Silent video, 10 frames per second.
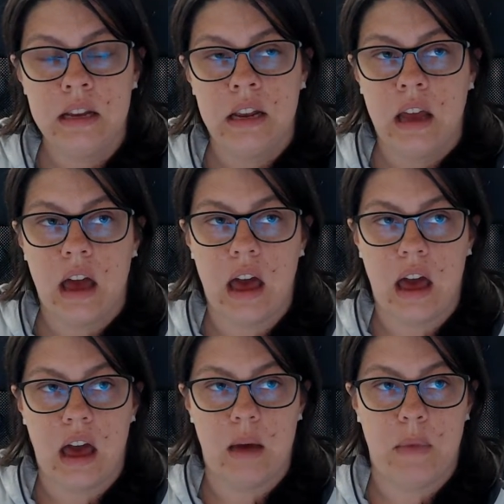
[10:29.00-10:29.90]

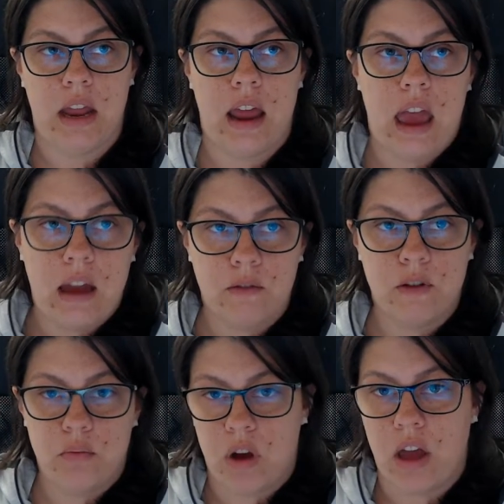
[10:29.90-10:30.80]
And every
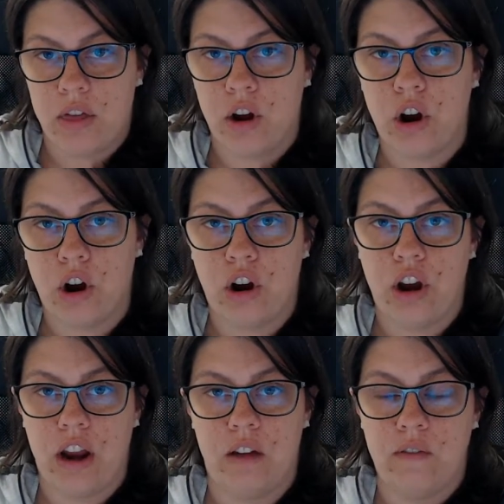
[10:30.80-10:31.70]
breath hurt,
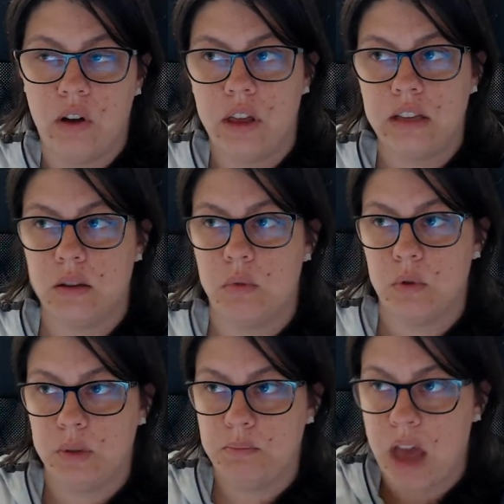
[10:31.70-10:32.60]
and it felt like someone
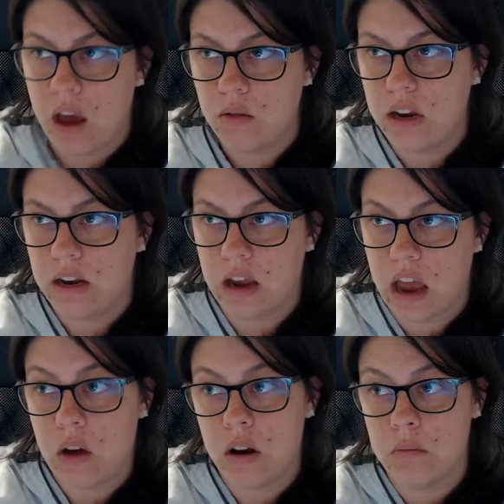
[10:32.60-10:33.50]
was pounding
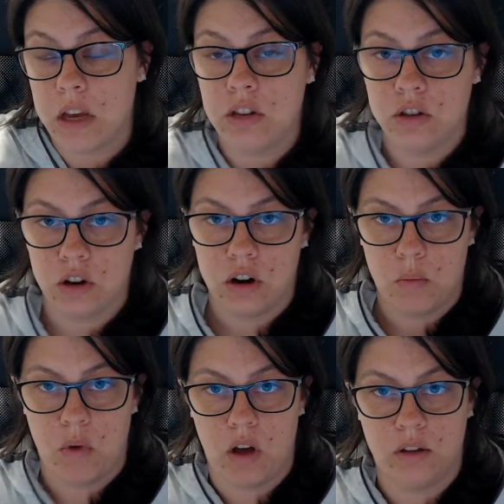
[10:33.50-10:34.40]
down on my sternum
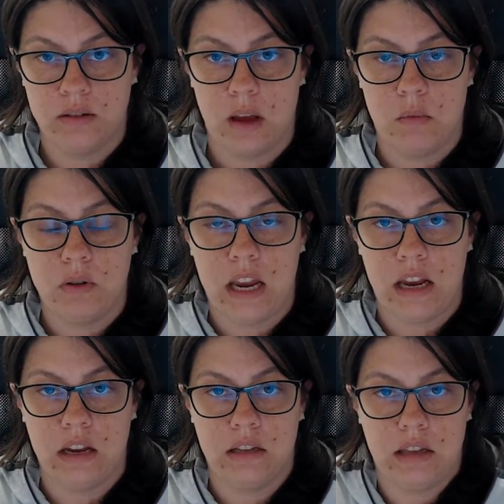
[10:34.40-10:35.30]
while
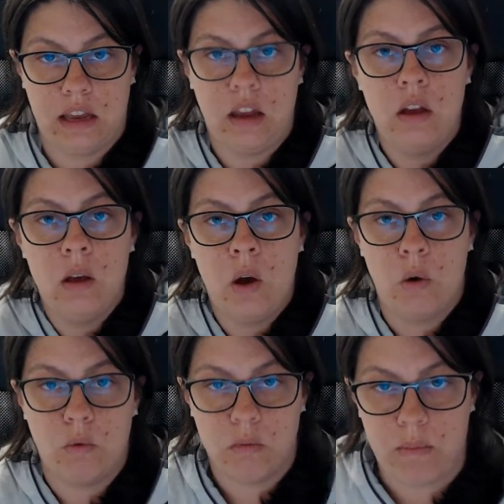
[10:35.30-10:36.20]
simultaneously
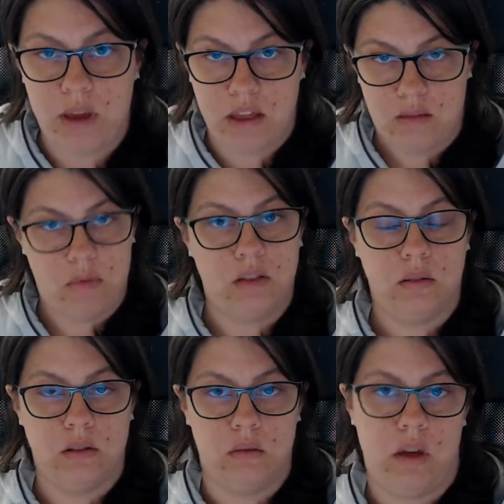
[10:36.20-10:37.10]
ripping the
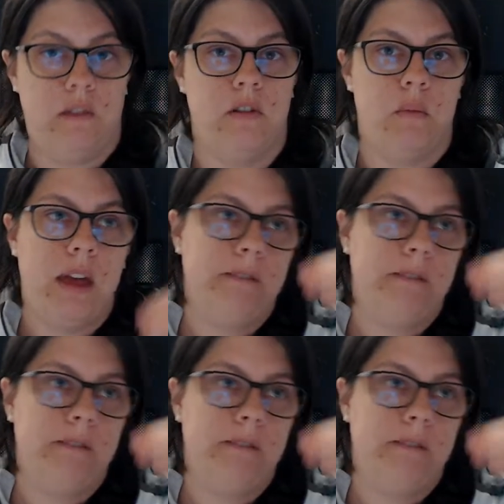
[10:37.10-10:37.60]
muscles away from it.